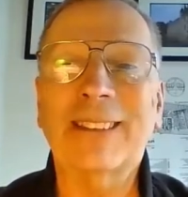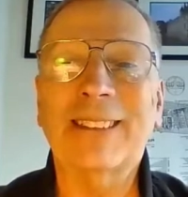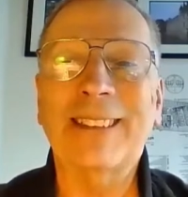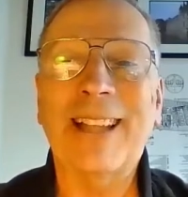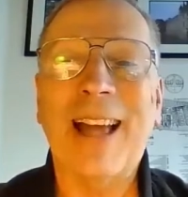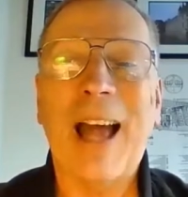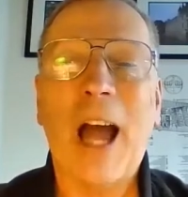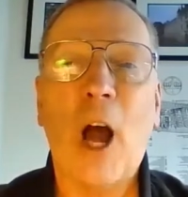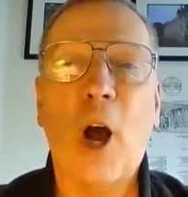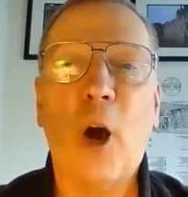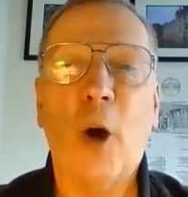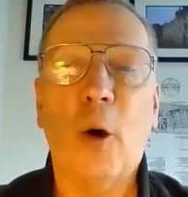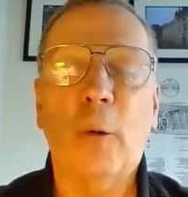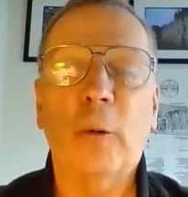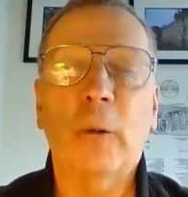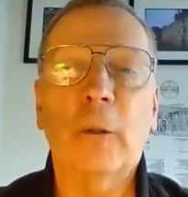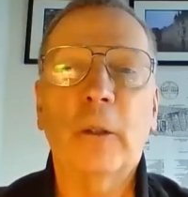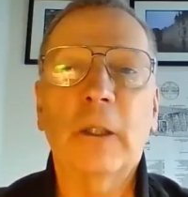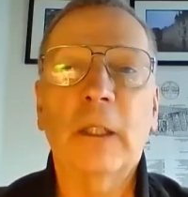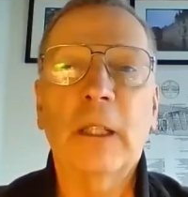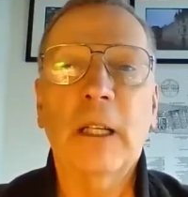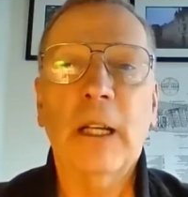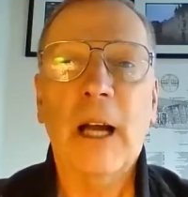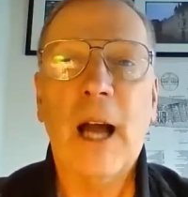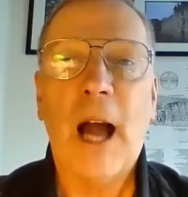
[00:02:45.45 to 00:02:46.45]
now
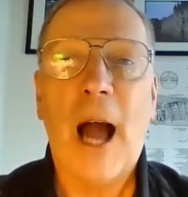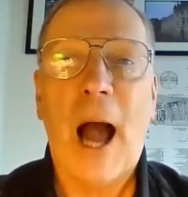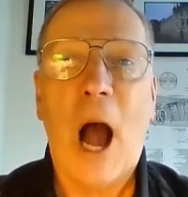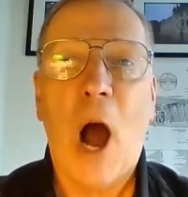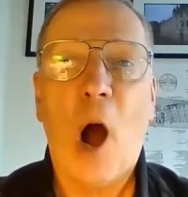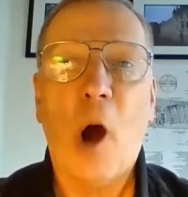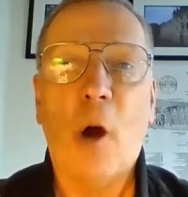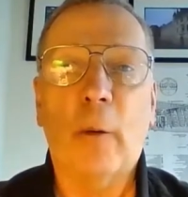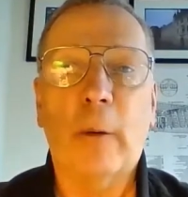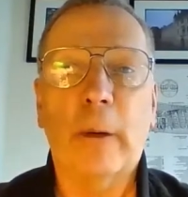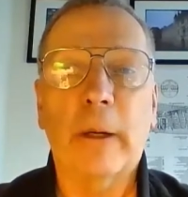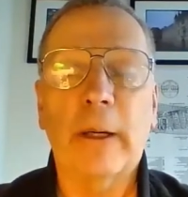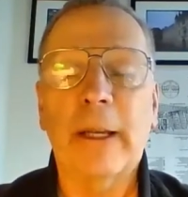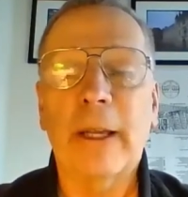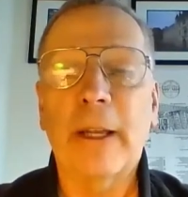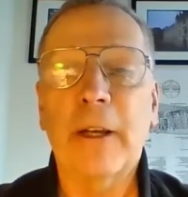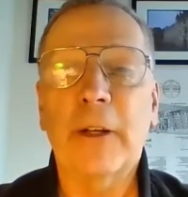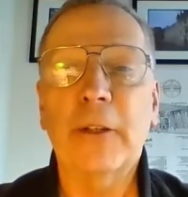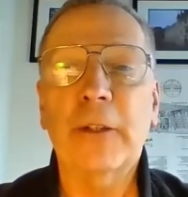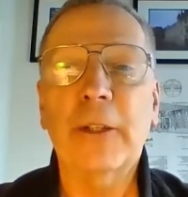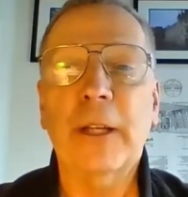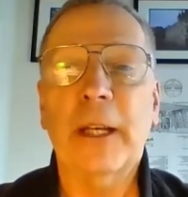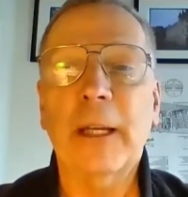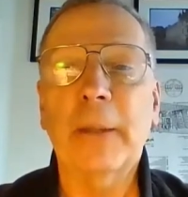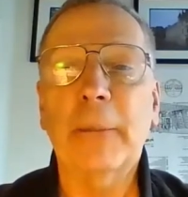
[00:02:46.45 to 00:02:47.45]
our
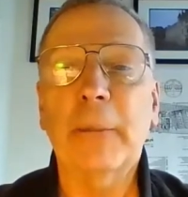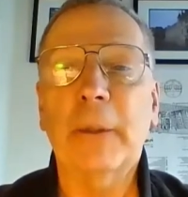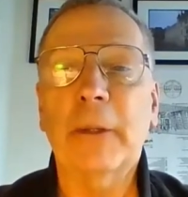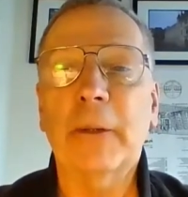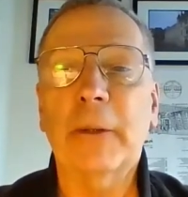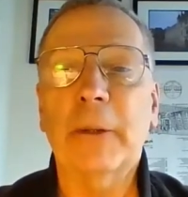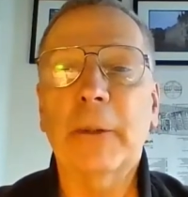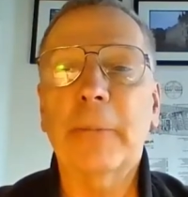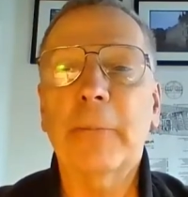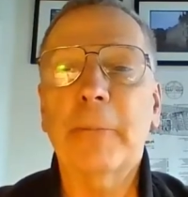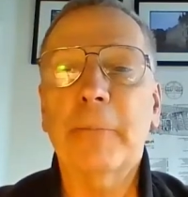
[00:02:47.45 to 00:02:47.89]
entertainment.